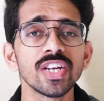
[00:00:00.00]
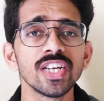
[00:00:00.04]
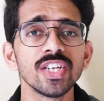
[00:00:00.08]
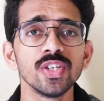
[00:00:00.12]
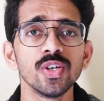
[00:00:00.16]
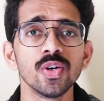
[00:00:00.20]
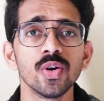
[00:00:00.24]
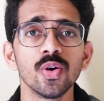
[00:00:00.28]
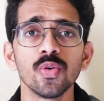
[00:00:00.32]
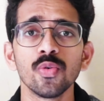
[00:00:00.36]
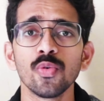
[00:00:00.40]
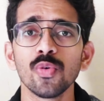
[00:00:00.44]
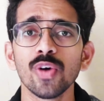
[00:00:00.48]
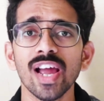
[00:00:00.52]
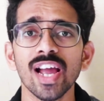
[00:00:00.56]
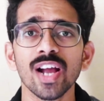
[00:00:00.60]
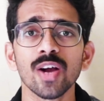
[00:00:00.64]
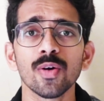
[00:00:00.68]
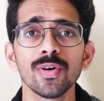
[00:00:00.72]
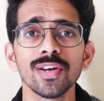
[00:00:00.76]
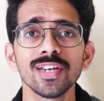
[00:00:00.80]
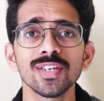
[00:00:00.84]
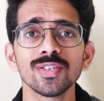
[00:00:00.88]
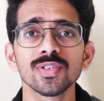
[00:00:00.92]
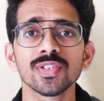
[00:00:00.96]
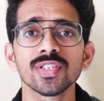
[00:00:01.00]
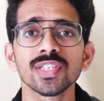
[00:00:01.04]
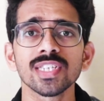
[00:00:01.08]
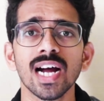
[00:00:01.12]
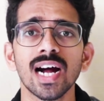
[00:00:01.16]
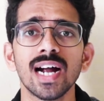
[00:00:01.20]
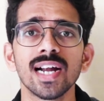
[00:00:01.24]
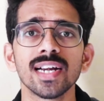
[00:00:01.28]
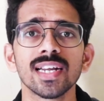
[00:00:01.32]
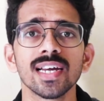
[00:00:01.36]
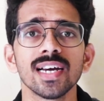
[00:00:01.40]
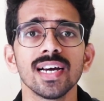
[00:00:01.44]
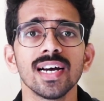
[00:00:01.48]
video, we're going to
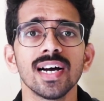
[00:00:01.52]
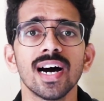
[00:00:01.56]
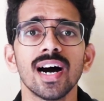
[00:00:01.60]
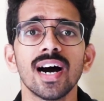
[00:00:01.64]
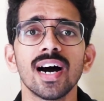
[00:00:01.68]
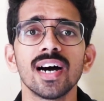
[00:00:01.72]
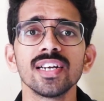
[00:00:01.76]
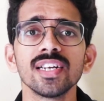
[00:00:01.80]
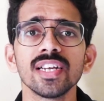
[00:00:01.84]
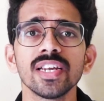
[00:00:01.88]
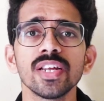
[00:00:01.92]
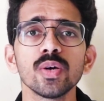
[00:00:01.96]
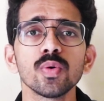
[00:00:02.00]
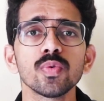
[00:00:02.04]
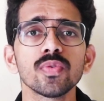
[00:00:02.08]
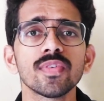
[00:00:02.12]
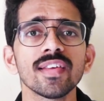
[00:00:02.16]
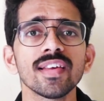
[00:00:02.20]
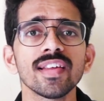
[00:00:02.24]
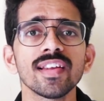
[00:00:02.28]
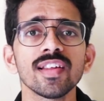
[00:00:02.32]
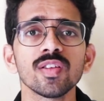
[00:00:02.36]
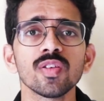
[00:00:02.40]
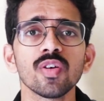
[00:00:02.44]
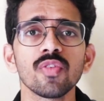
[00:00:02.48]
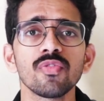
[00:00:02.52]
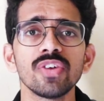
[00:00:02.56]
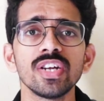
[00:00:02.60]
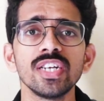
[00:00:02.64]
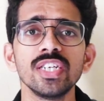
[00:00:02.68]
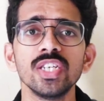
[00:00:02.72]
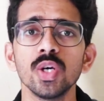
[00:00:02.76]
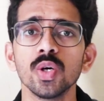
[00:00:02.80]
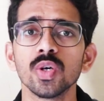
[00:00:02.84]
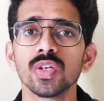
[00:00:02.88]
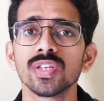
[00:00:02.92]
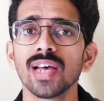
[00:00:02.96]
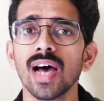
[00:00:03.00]
start a new series of
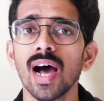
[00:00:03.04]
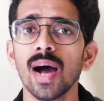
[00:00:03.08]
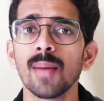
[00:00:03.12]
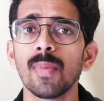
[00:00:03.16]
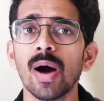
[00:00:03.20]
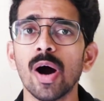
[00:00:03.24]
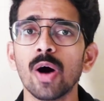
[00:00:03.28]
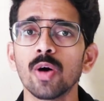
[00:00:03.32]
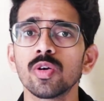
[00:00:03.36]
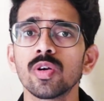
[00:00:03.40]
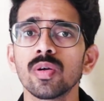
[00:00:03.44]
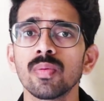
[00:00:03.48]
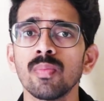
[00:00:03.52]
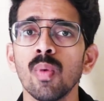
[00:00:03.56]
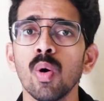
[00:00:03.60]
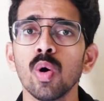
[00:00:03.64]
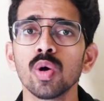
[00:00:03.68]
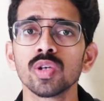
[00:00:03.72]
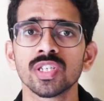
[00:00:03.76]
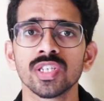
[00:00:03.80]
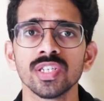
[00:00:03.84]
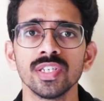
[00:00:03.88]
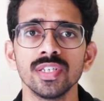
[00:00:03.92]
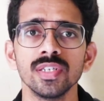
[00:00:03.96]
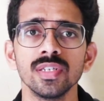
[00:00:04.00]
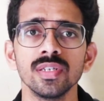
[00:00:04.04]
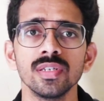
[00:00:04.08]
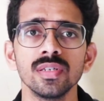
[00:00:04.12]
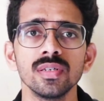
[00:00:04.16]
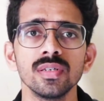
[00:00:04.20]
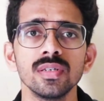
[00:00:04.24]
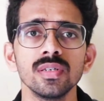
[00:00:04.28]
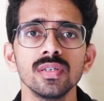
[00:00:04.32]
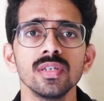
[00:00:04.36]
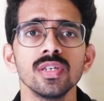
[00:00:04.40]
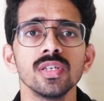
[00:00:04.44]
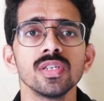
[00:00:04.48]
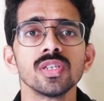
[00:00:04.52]
videos about motion.
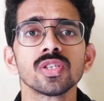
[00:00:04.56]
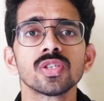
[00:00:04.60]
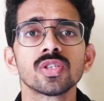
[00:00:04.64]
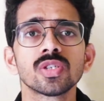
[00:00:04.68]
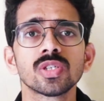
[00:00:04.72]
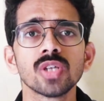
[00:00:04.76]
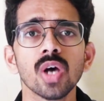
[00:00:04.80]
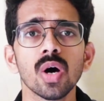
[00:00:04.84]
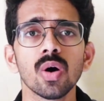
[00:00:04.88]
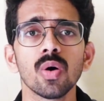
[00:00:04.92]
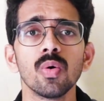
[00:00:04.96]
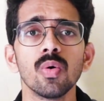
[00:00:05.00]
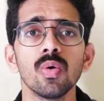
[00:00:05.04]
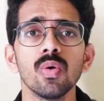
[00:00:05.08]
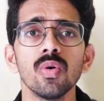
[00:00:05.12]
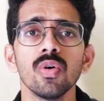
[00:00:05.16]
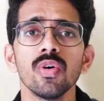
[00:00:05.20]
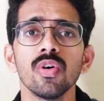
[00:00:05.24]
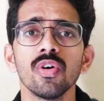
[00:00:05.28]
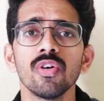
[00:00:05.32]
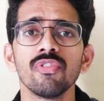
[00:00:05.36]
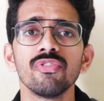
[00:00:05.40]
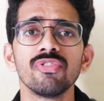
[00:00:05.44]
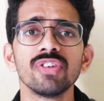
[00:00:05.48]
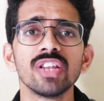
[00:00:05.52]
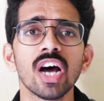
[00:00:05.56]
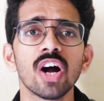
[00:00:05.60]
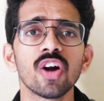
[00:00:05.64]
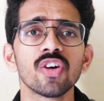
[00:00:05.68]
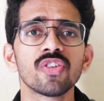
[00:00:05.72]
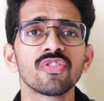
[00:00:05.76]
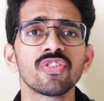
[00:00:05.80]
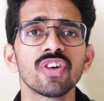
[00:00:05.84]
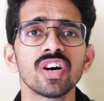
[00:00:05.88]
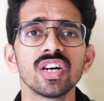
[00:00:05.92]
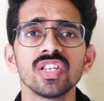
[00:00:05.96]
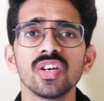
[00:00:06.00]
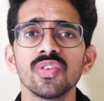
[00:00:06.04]
So,
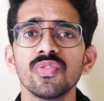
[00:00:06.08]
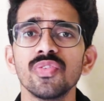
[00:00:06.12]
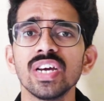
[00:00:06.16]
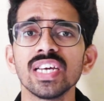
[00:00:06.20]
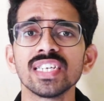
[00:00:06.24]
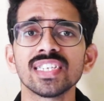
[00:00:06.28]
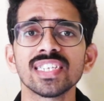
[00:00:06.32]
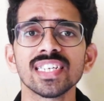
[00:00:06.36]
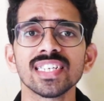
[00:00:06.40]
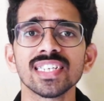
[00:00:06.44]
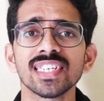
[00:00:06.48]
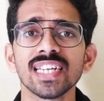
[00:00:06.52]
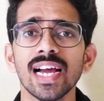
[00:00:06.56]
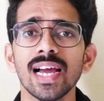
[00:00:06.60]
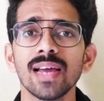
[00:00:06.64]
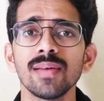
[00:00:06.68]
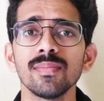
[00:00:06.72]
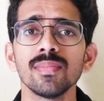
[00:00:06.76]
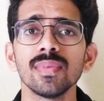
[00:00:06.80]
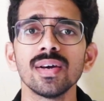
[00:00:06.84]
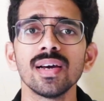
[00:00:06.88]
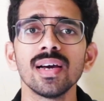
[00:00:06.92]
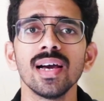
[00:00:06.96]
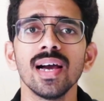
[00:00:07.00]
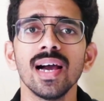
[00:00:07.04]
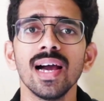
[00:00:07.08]
without further wasting time,